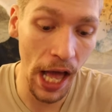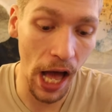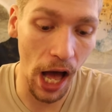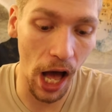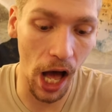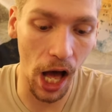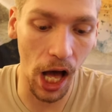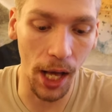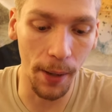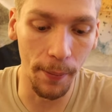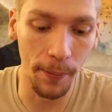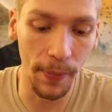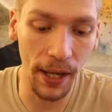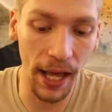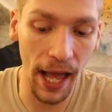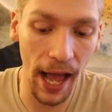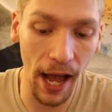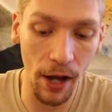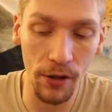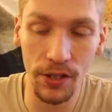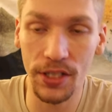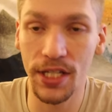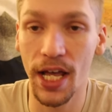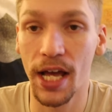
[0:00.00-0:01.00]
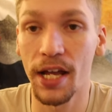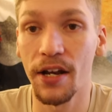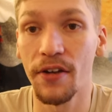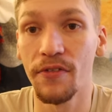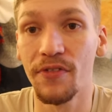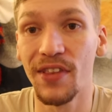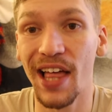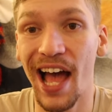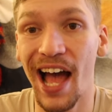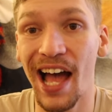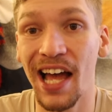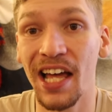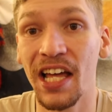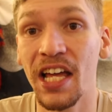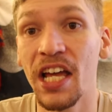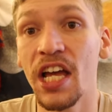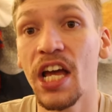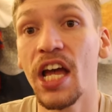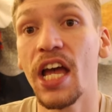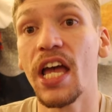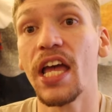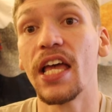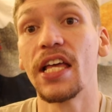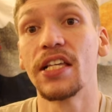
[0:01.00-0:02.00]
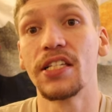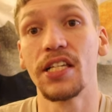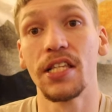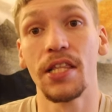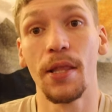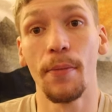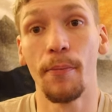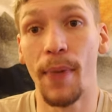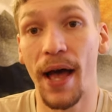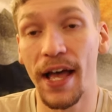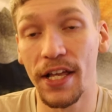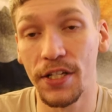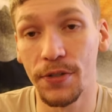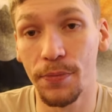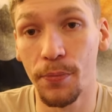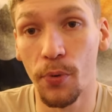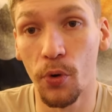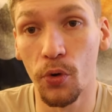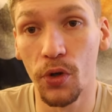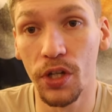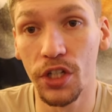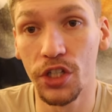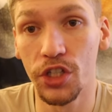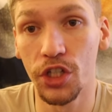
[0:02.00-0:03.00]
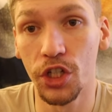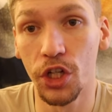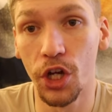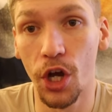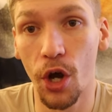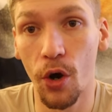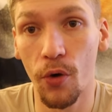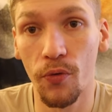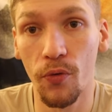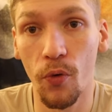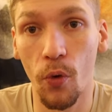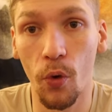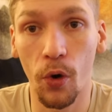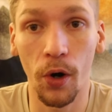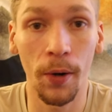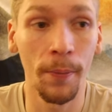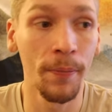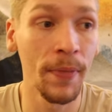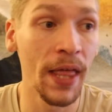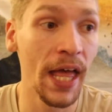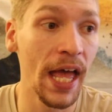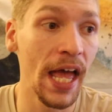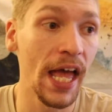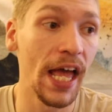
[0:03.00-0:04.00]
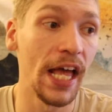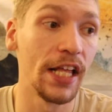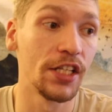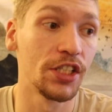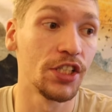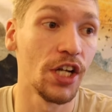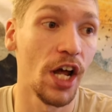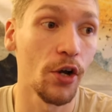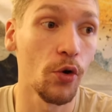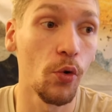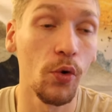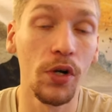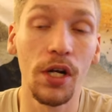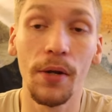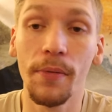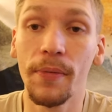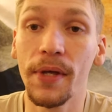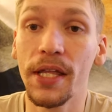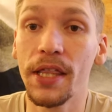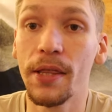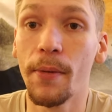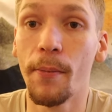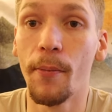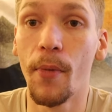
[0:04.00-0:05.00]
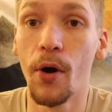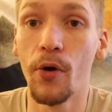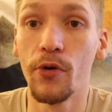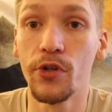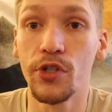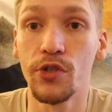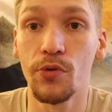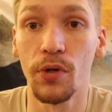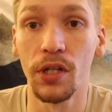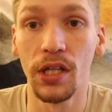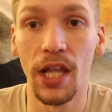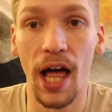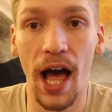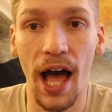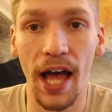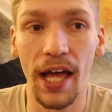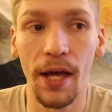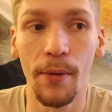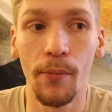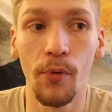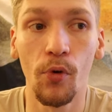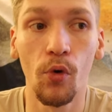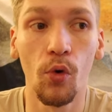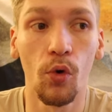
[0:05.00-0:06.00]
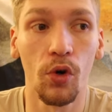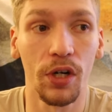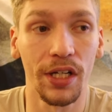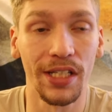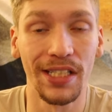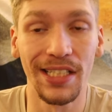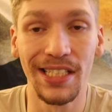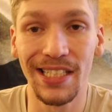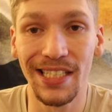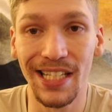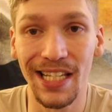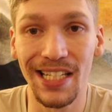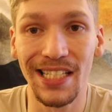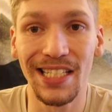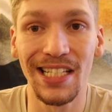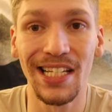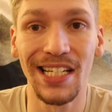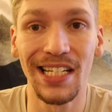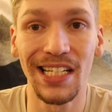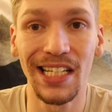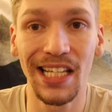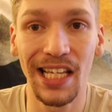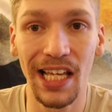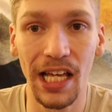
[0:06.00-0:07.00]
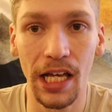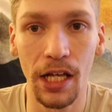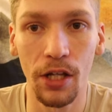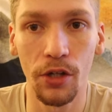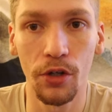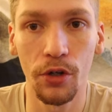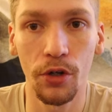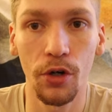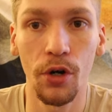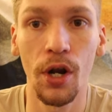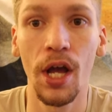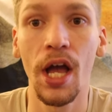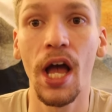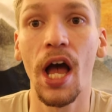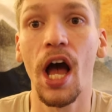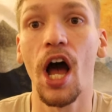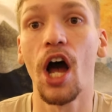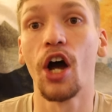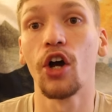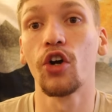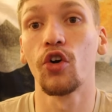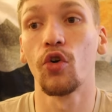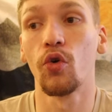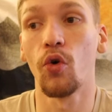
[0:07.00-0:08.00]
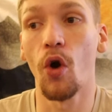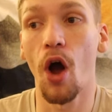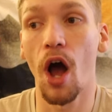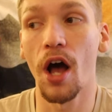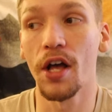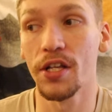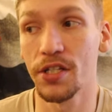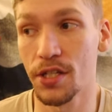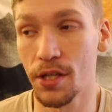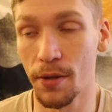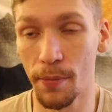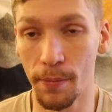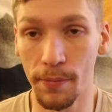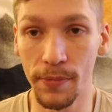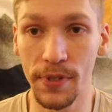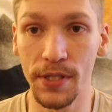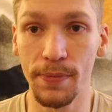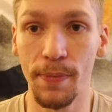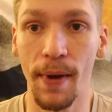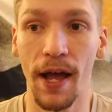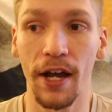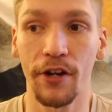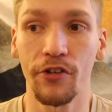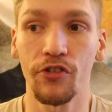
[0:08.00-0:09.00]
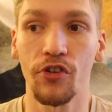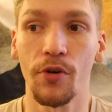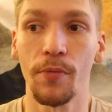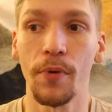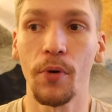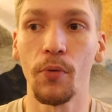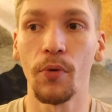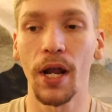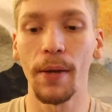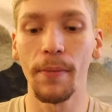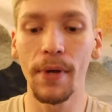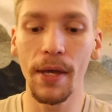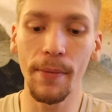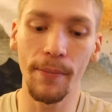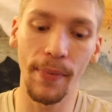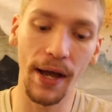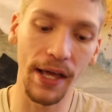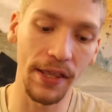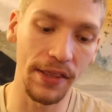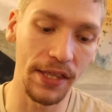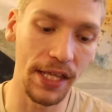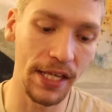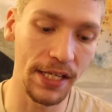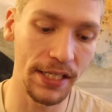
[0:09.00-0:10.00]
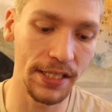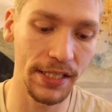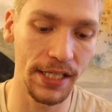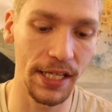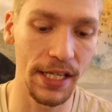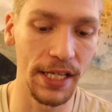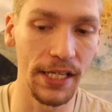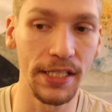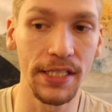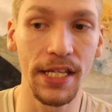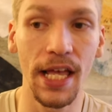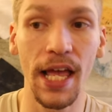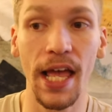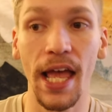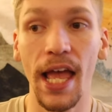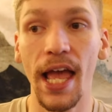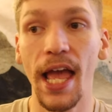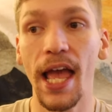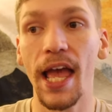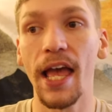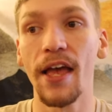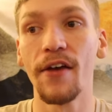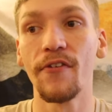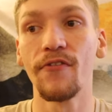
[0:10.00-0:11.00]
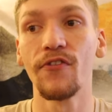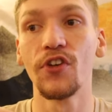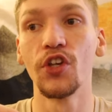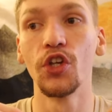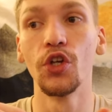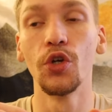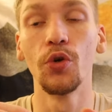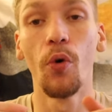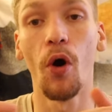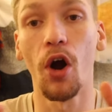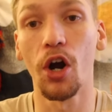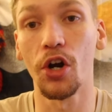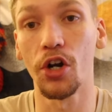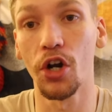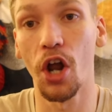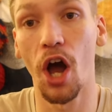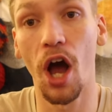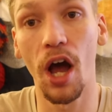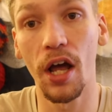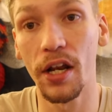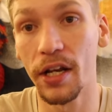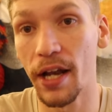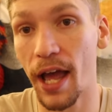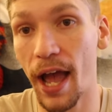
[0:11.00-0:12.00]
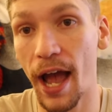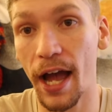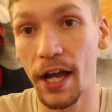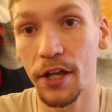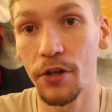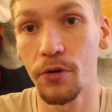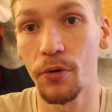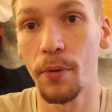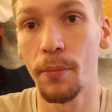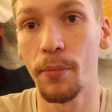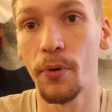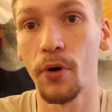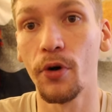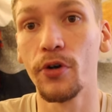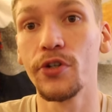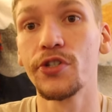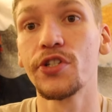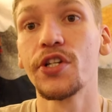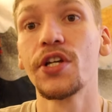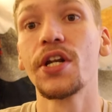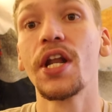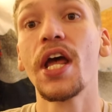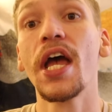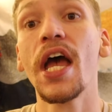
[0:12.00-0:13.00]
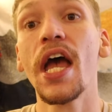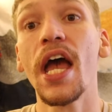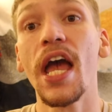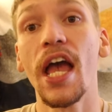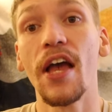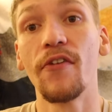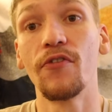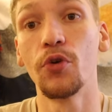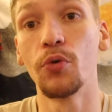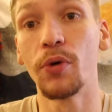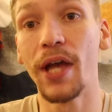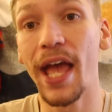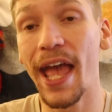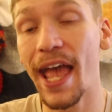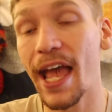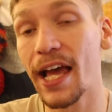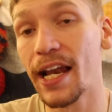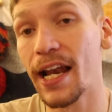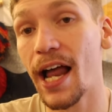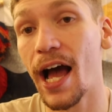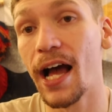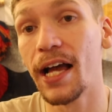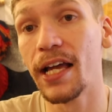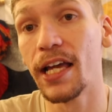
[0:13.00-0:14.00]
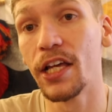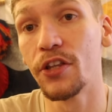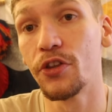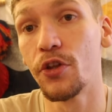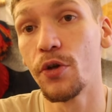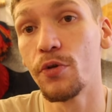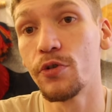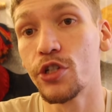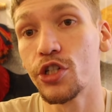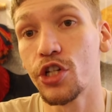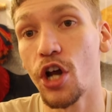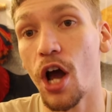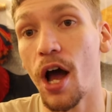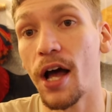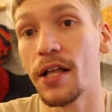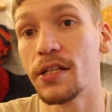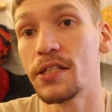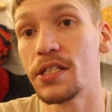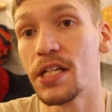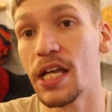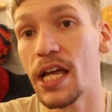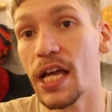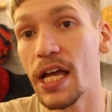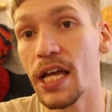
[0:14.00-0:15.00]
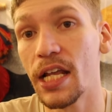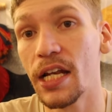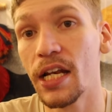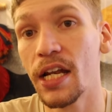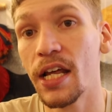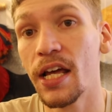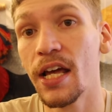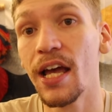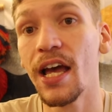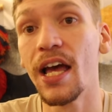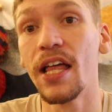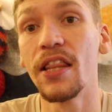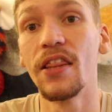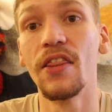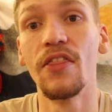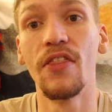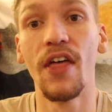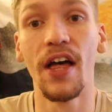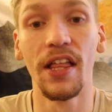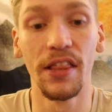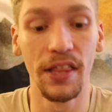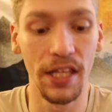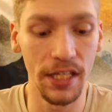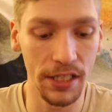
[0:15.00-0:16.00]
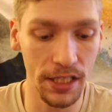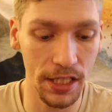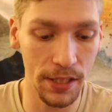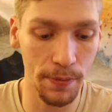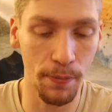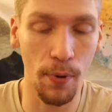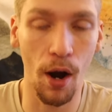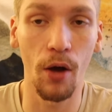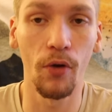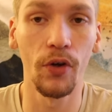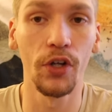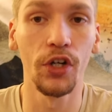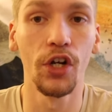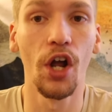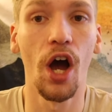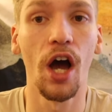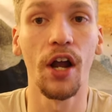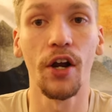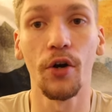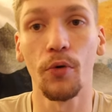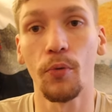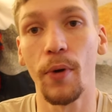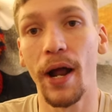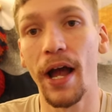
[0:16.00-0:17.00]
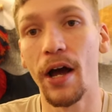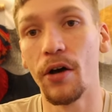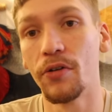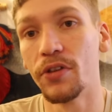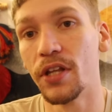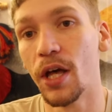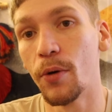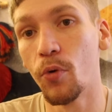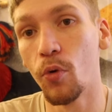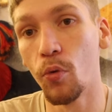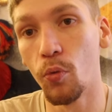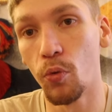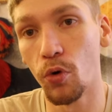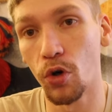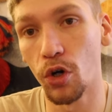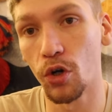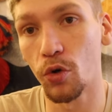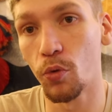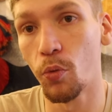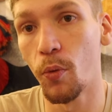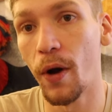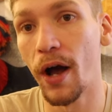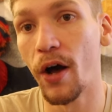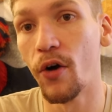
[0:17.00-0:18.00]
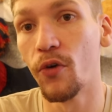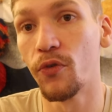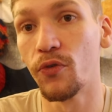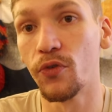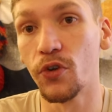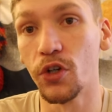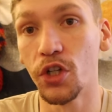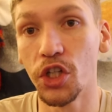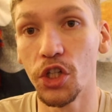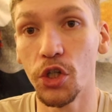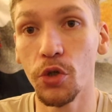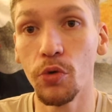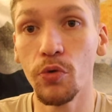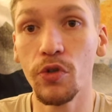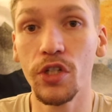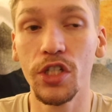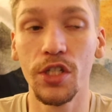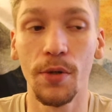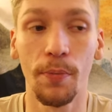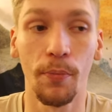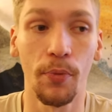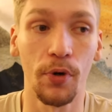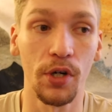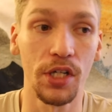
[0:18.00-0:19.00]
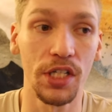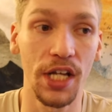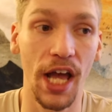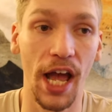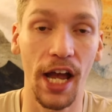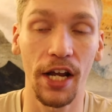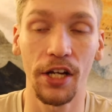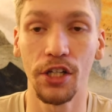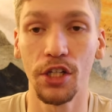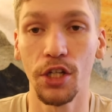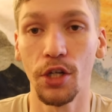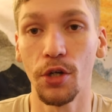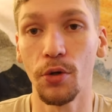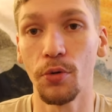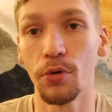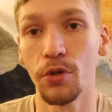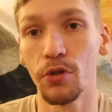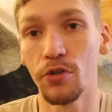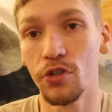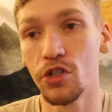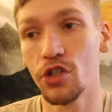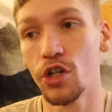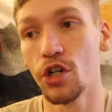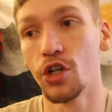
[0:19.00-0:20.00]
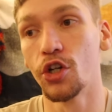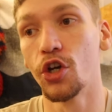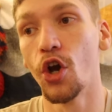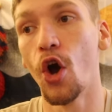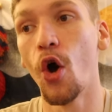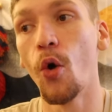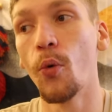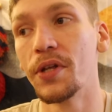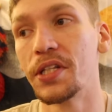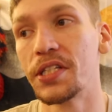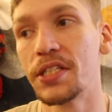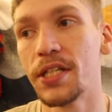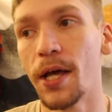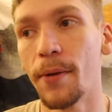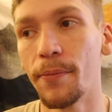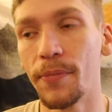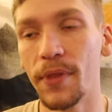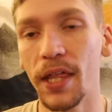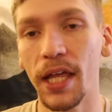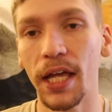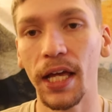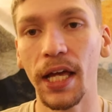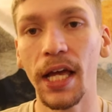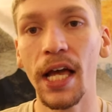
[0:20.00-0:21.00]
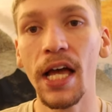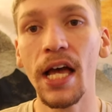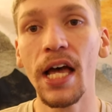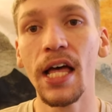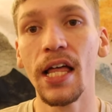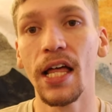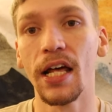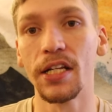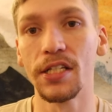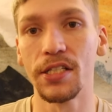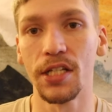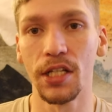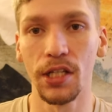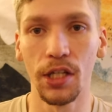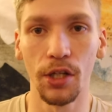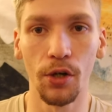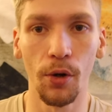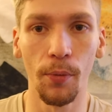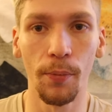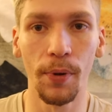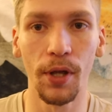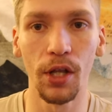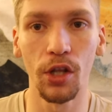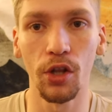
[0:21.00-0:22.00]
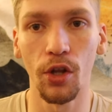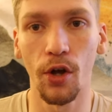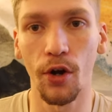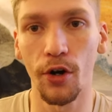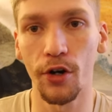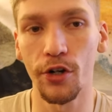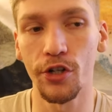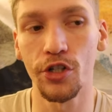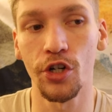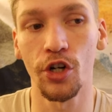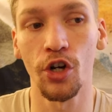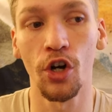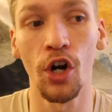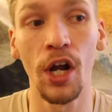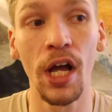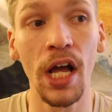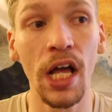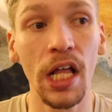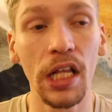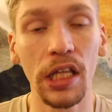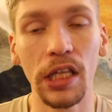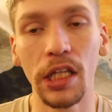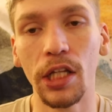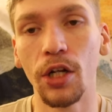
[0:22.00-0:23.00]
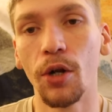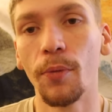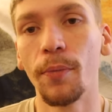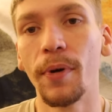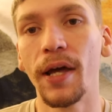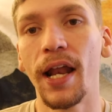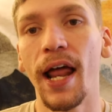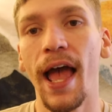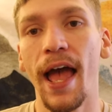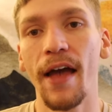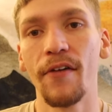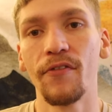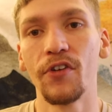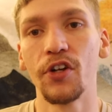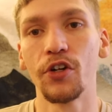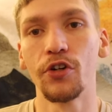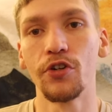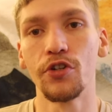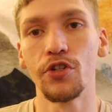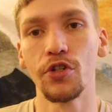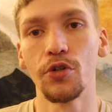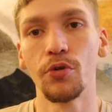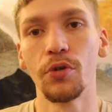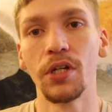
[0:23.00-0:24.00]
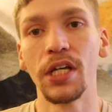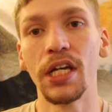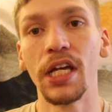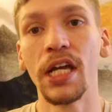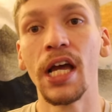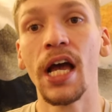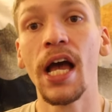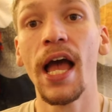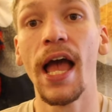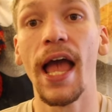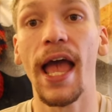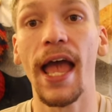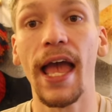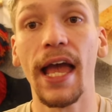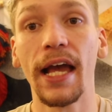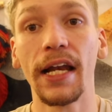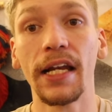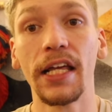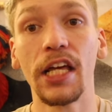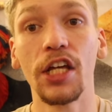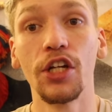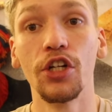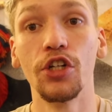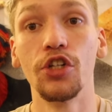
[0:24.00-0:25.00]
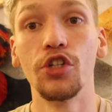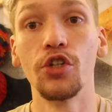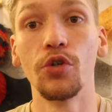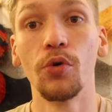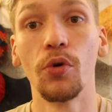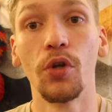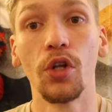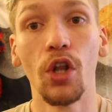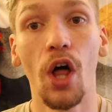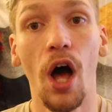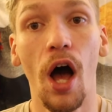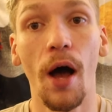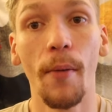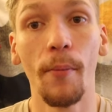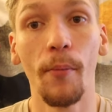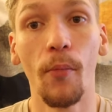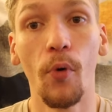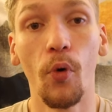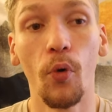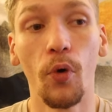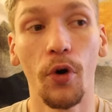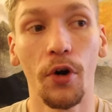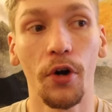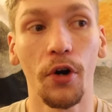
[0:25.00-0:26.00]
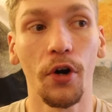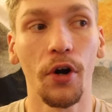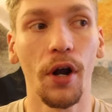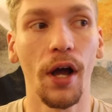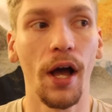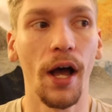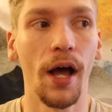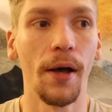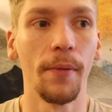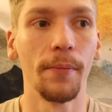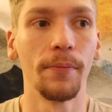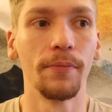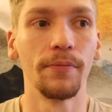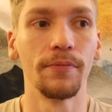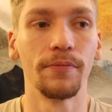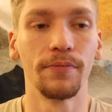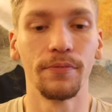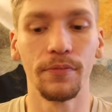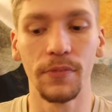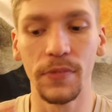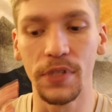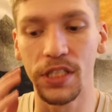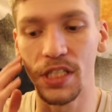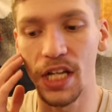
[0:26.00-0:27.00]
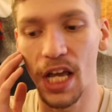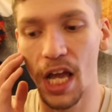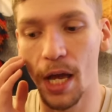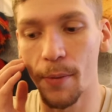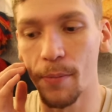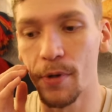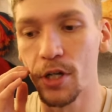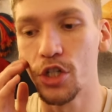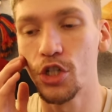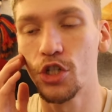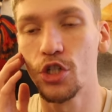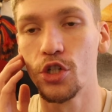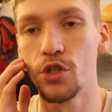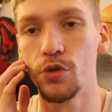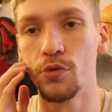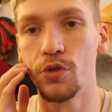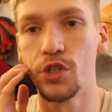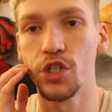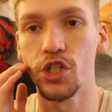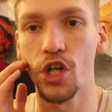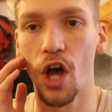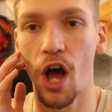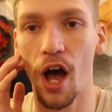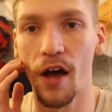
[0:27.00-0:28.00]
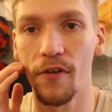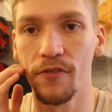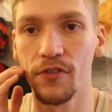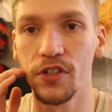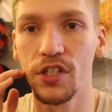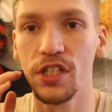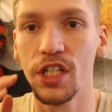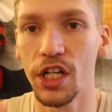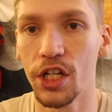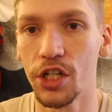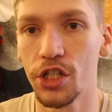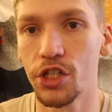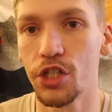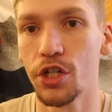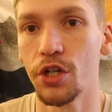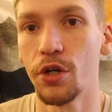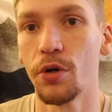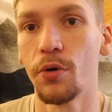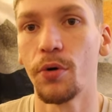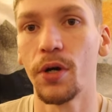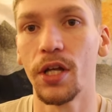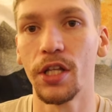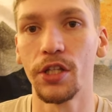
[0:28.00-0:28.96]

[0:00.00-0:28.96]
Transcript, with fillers: Outside of that, is it the best bullet to go for? It's not going to be the most reliable or consistent killer across the spectrum. And what I mean by this is, if you are not an accurate person, if you cannot get those shots in, then this is probably not a round that will work well for you to protect you. You should go with something that is a little bit larger, a little bit heavier duty, and can do a lot more damage to soft tissue.